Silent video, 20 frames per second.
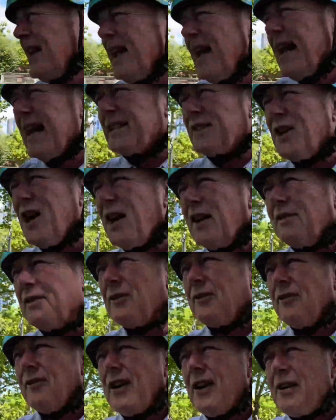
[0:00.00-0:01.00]
It's kind of
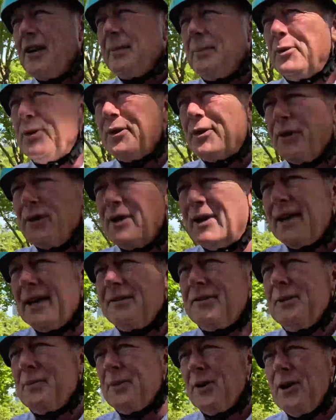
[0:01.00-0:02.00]
a very pure
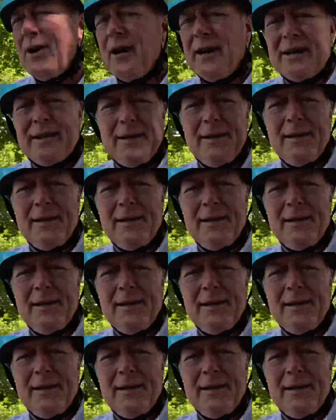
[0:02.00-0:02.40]
electric bike.